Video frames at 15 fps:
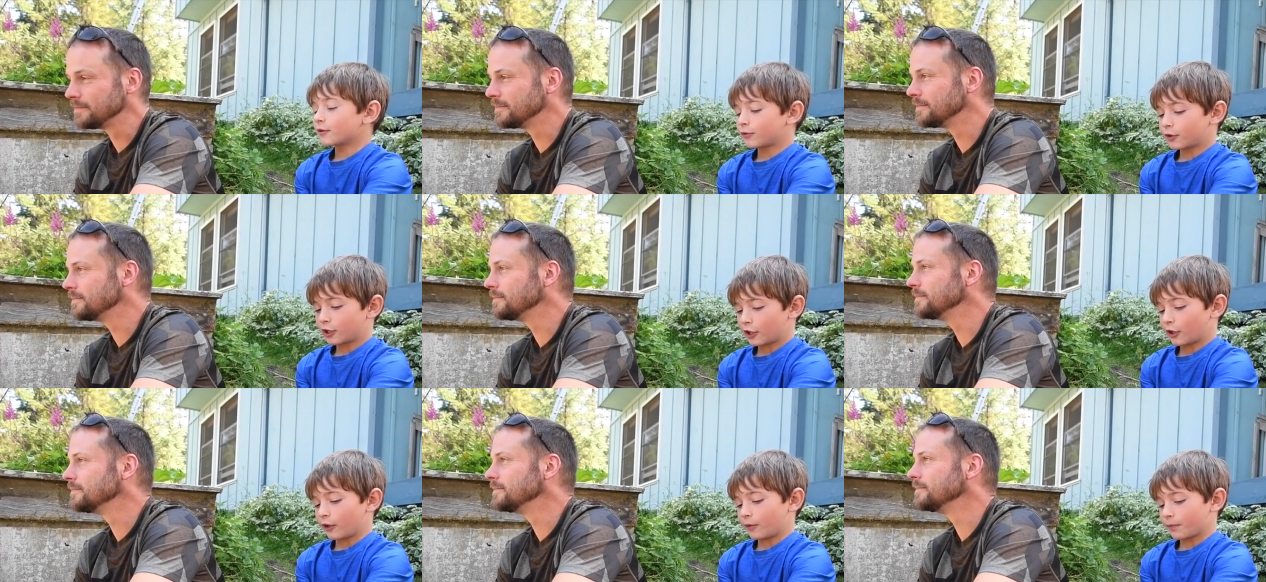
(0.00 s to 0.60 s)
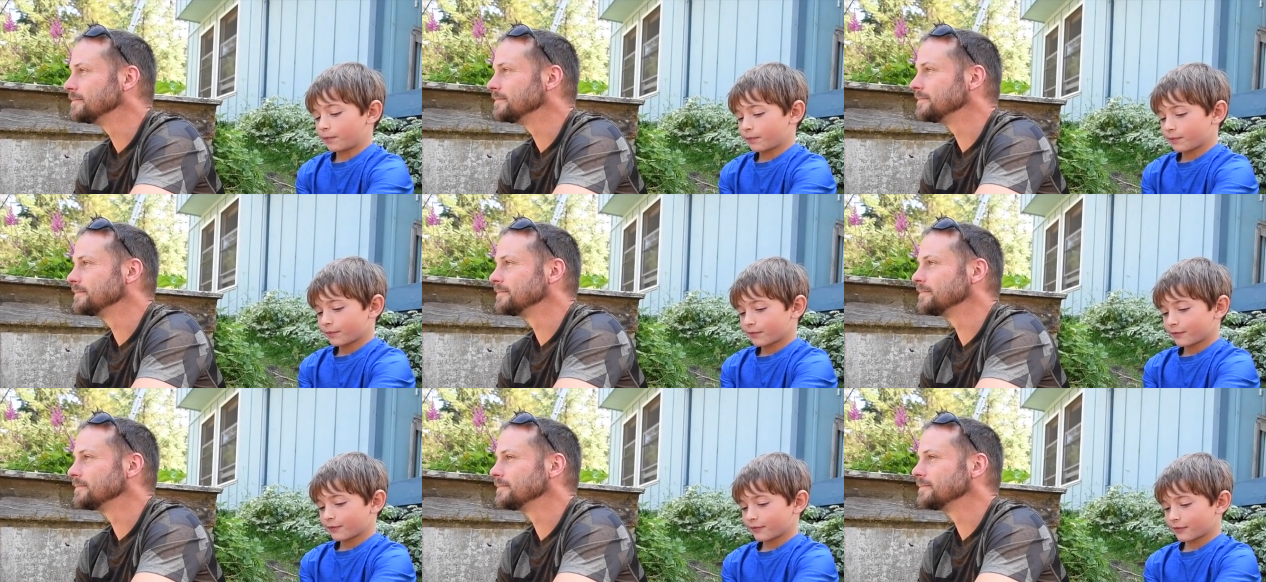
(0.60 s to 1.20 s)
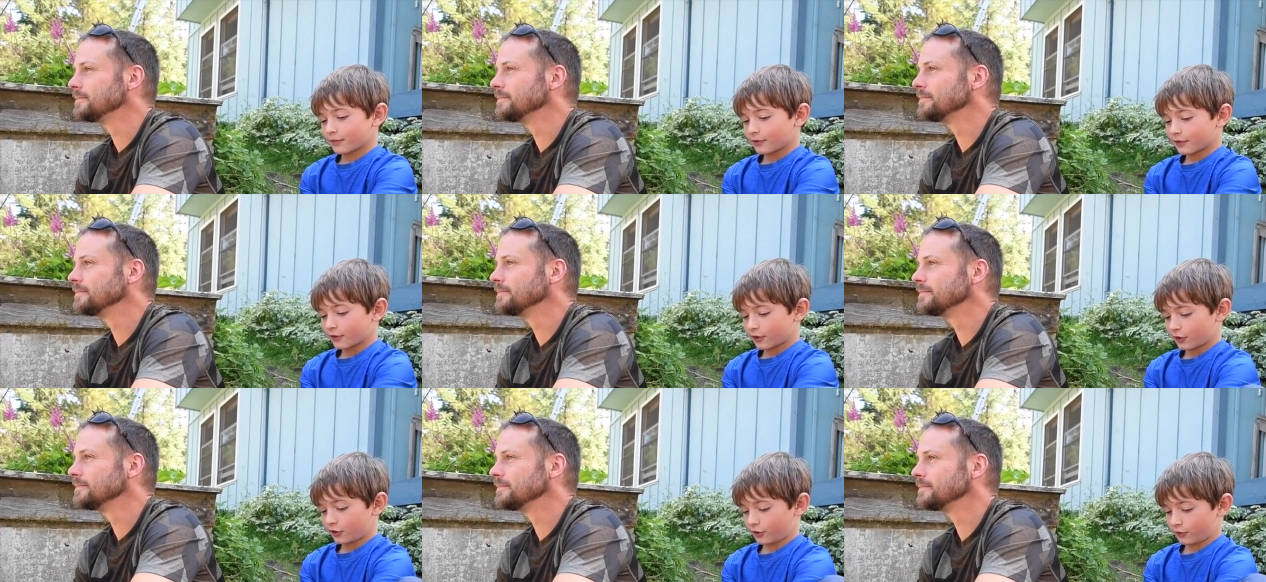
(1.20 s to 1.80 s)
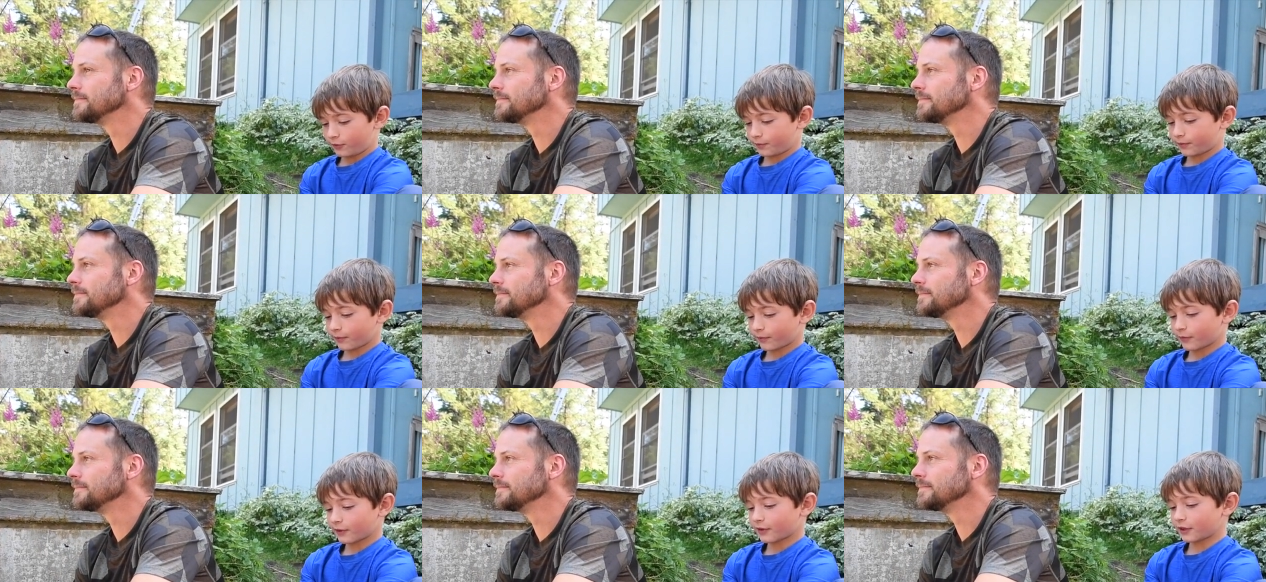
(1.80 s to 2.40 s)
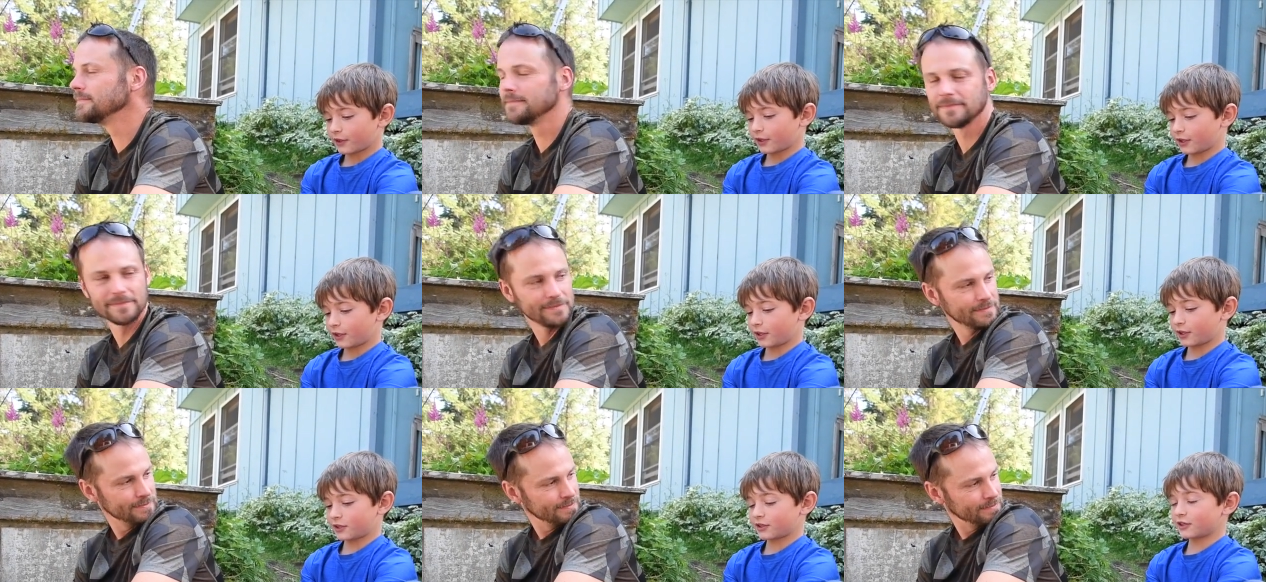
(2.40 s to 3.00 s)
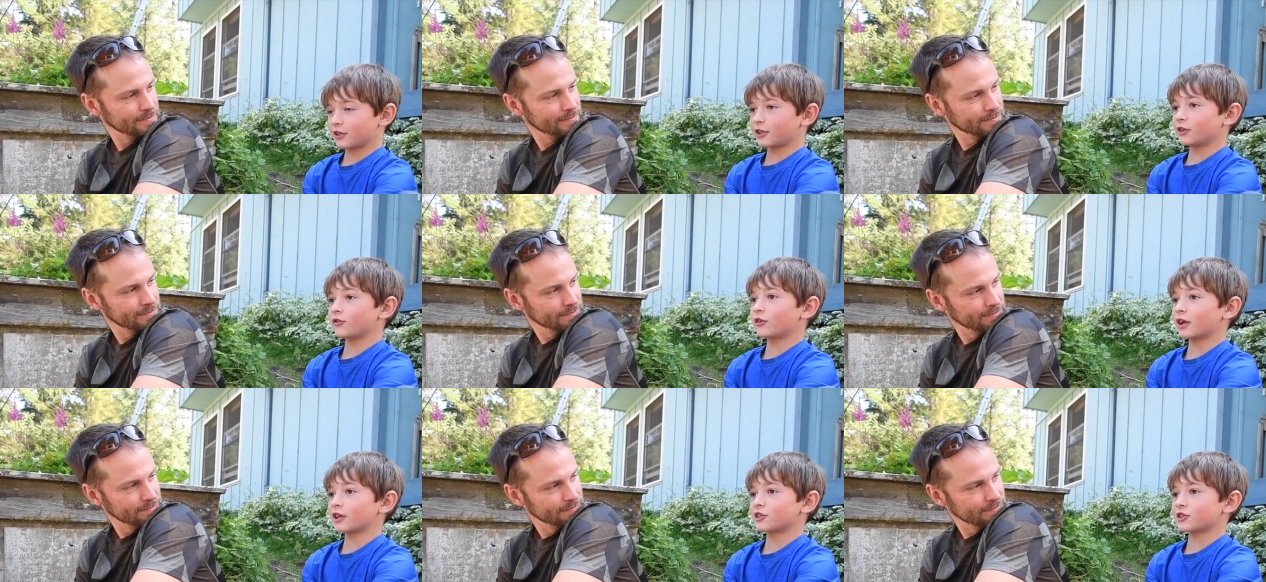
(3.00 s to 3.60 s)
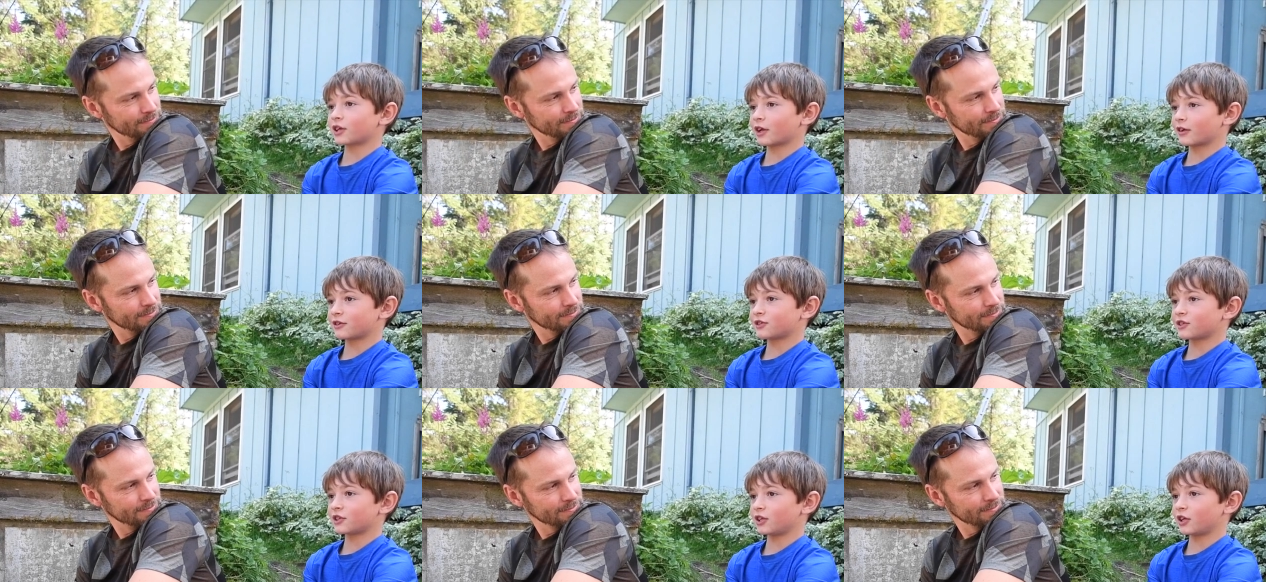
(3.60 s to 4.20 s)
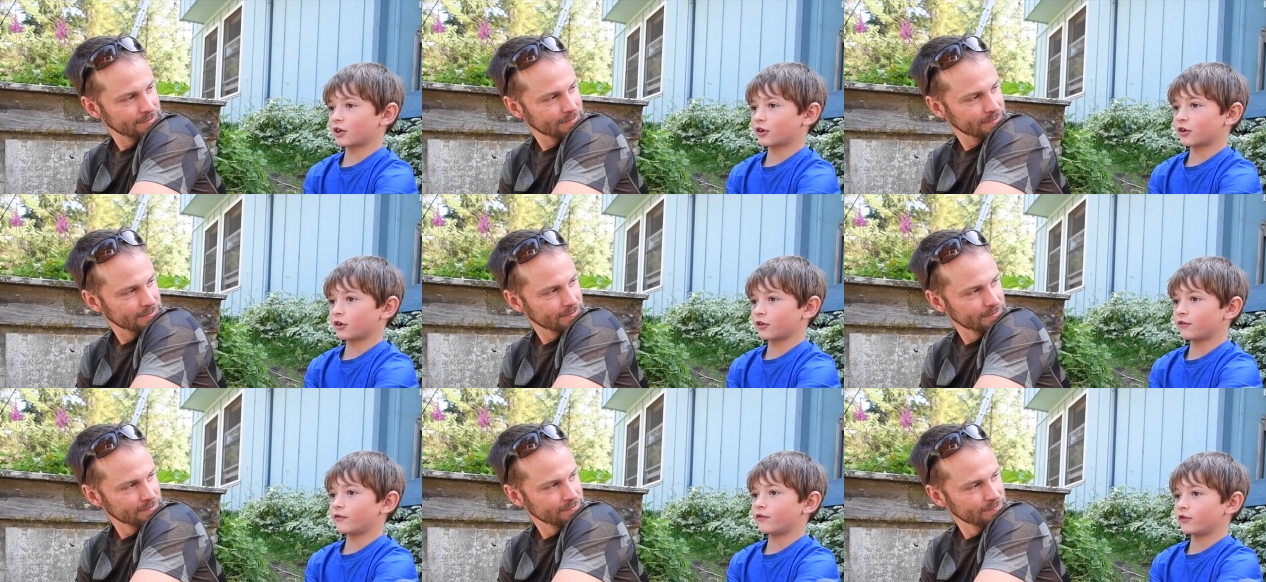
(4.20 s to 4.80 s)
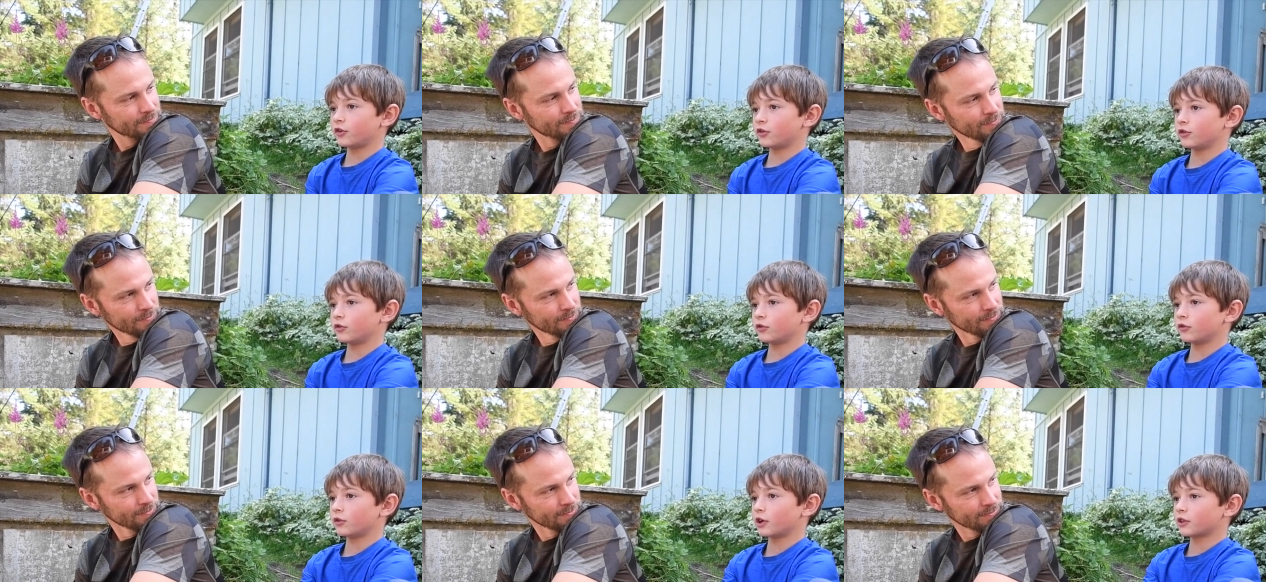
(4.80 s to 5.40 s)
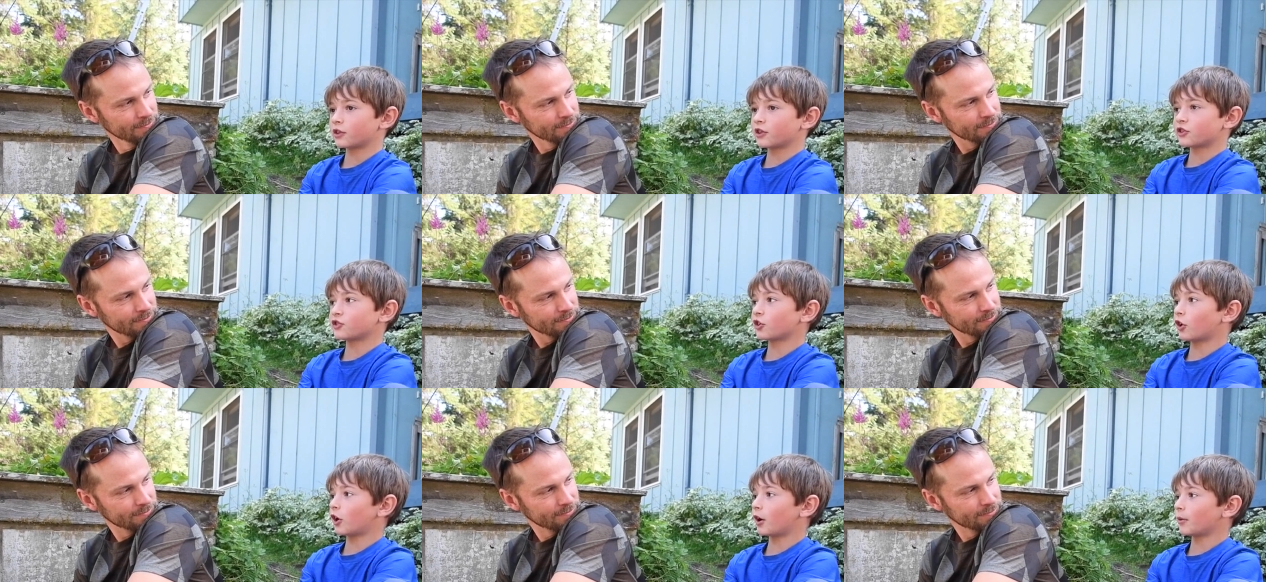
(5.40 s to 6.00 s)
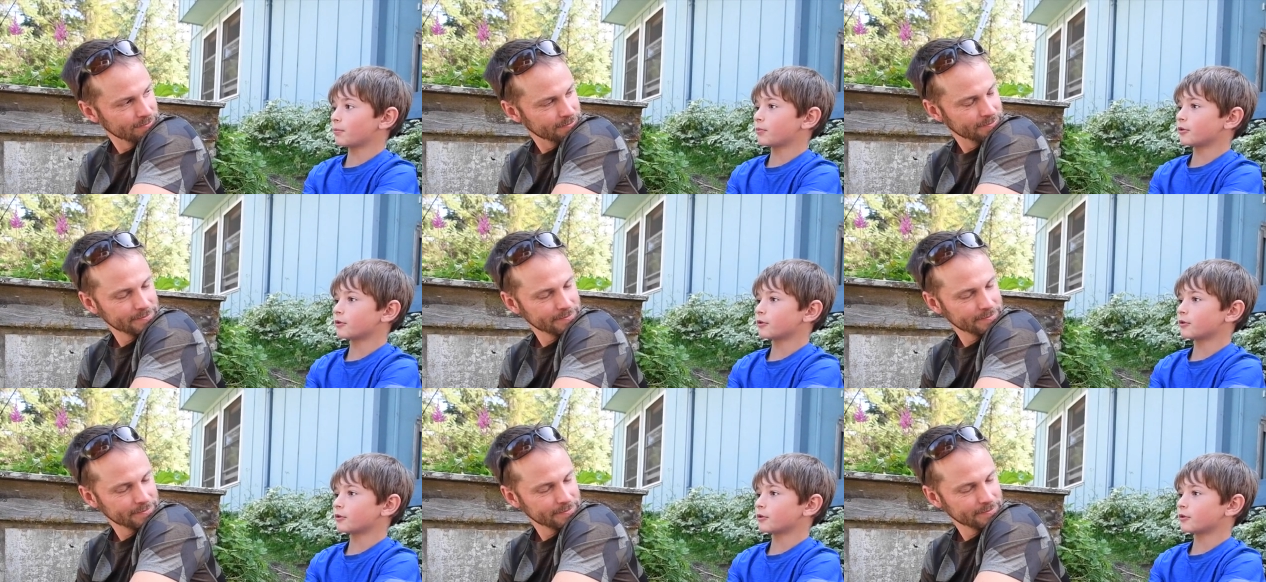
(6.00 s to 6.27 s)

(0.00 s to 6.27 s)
Speaker 1: well, you it, you get to see a good view at the top.